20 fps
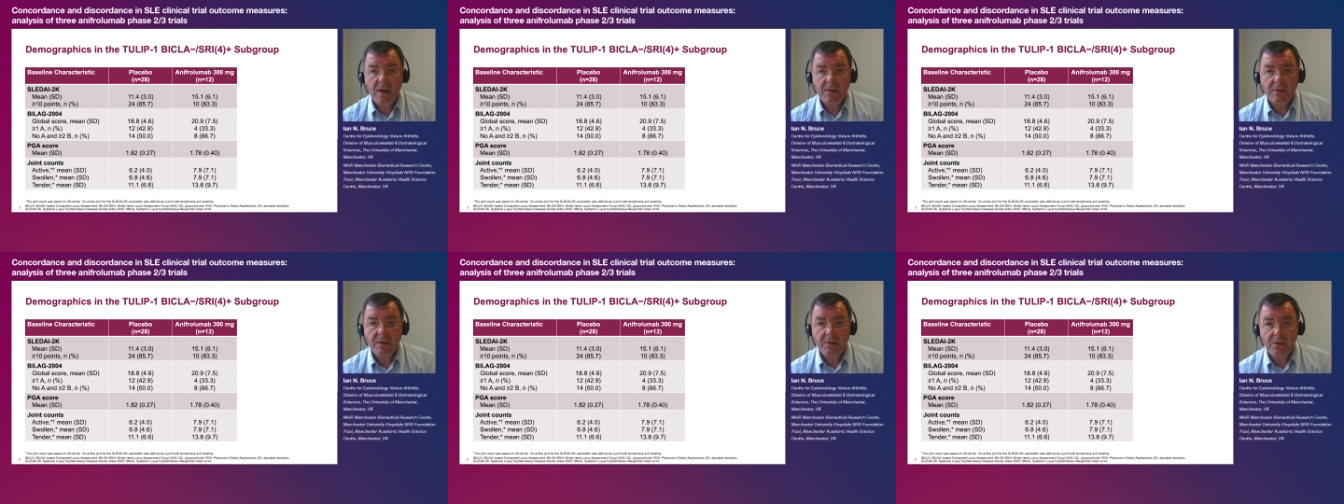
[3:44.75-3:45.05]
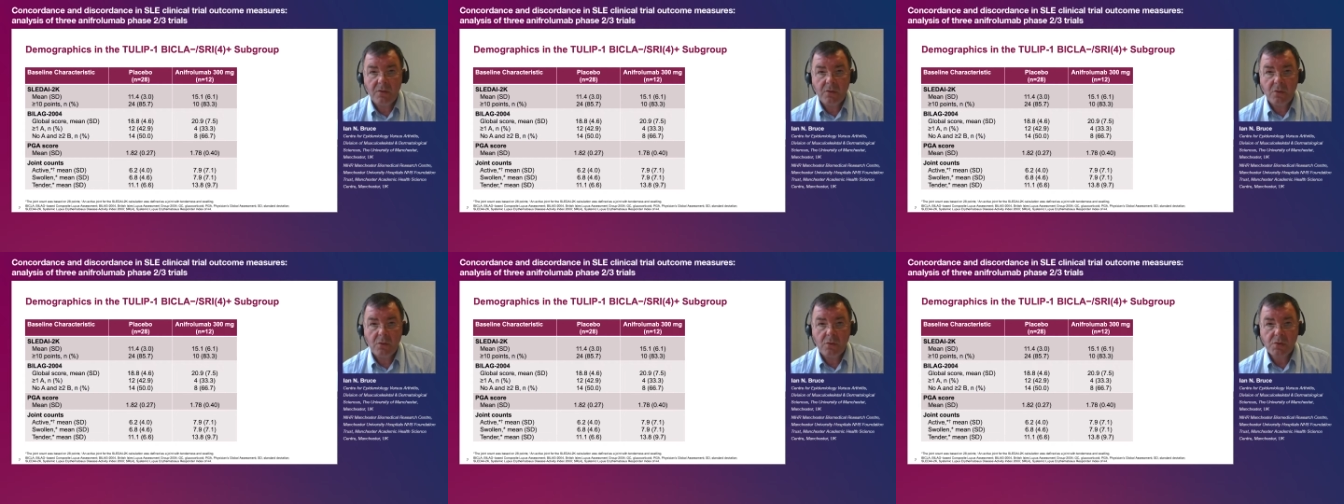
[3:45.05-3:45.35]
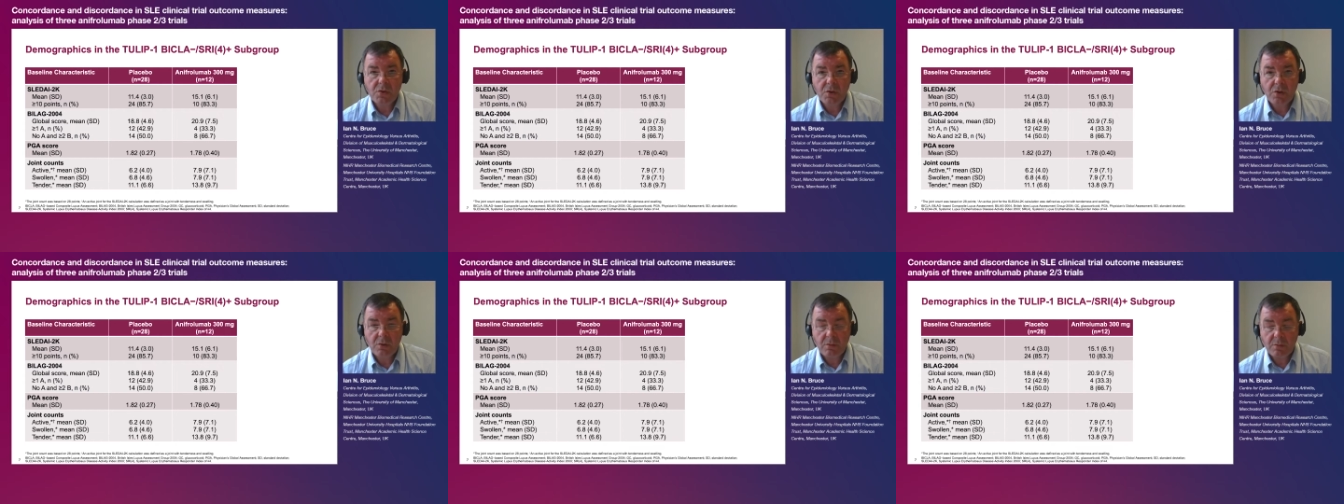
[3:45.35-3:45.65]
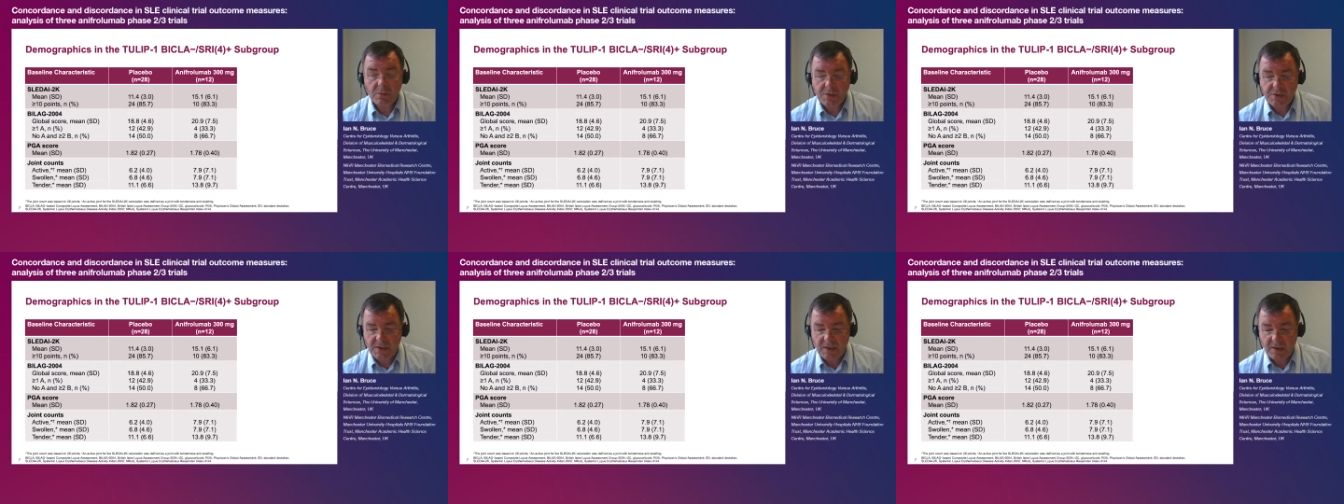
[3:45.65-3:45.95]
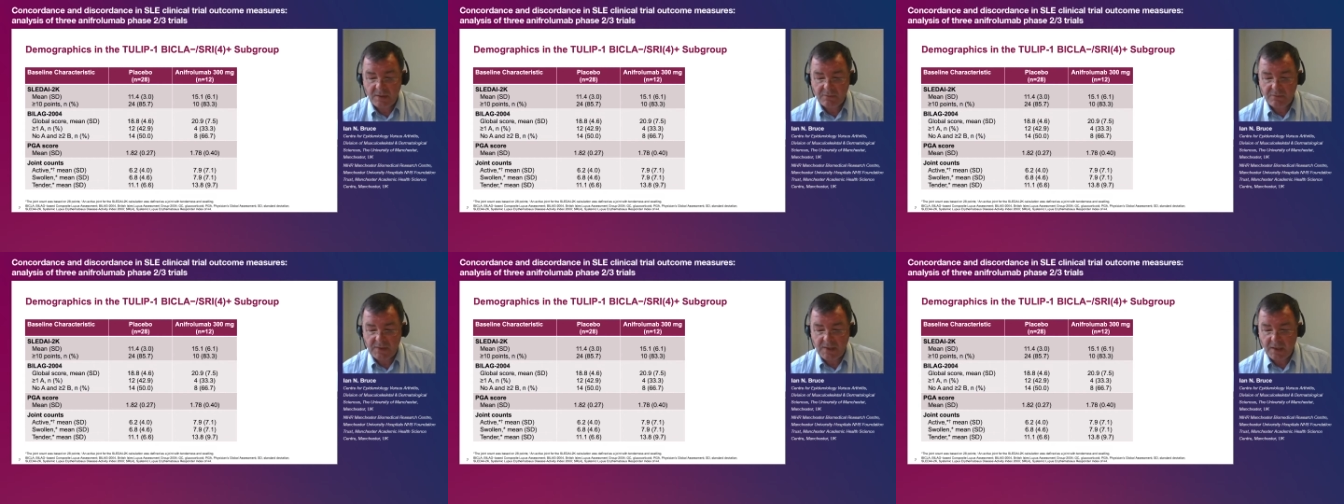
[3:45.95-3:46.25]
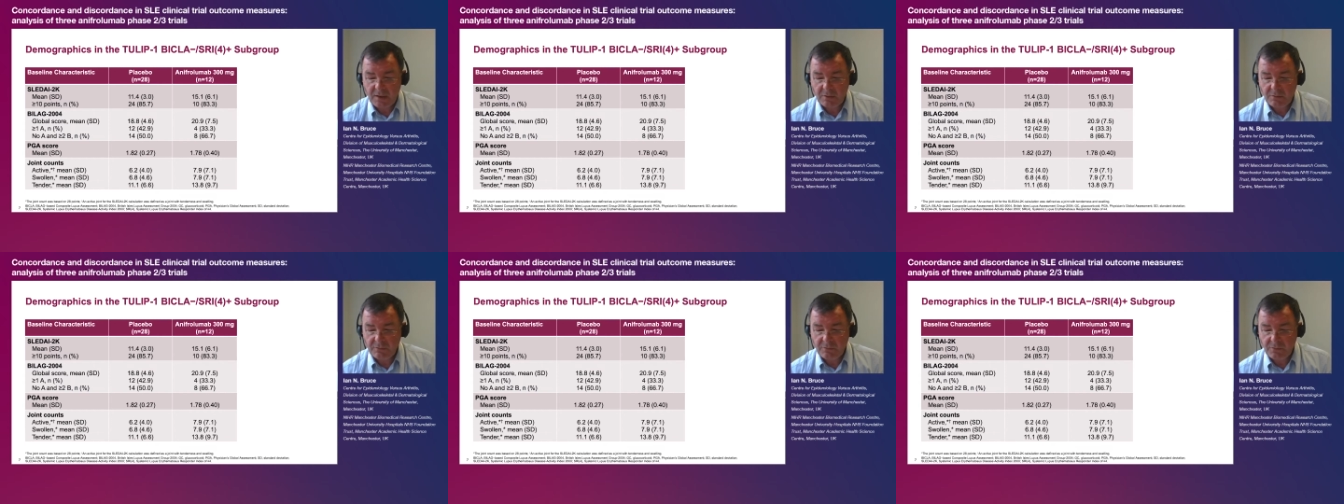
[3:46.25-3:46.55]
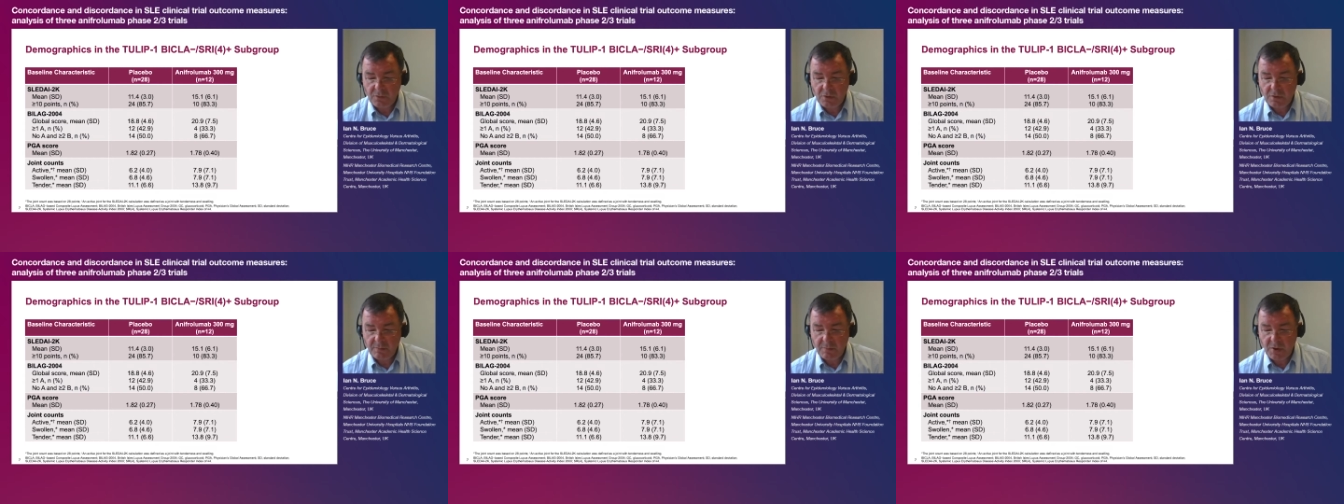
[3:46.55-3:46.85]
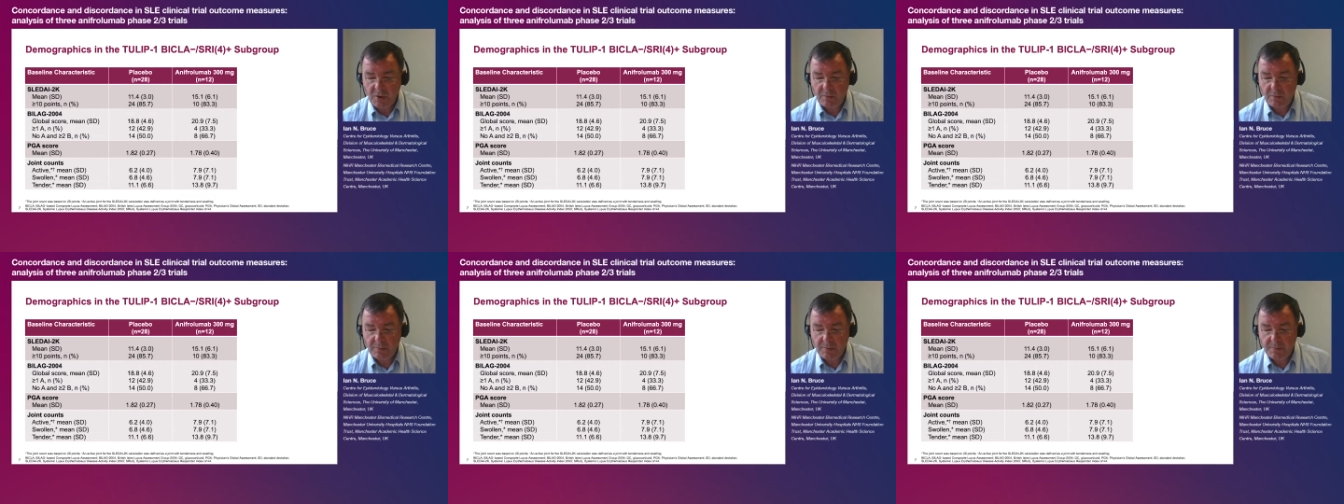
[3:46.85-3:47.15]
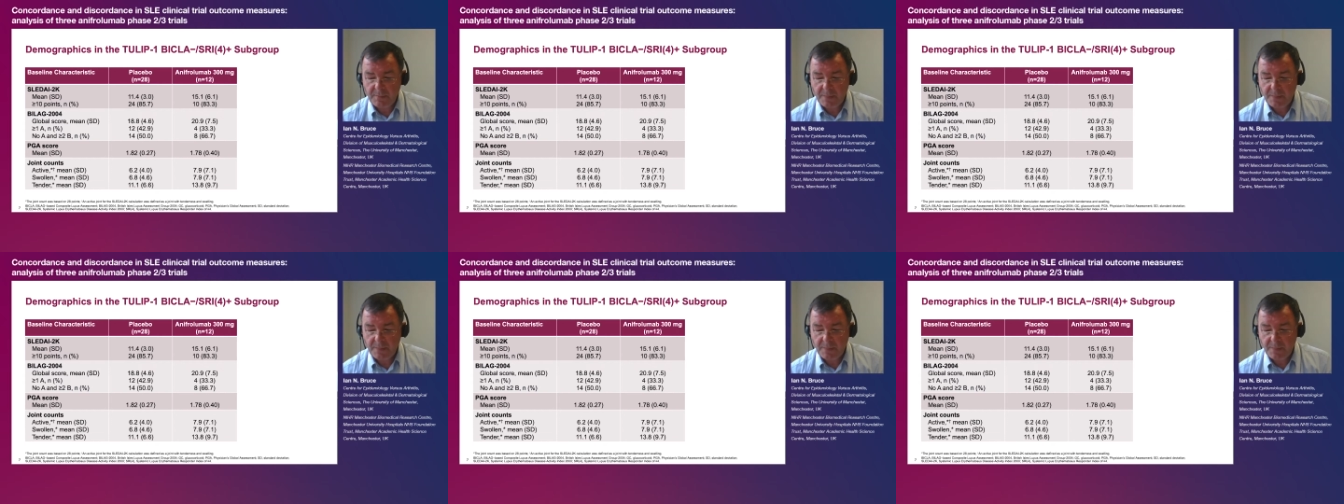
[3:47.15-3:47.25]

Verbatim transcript: than those who received anifrolumab,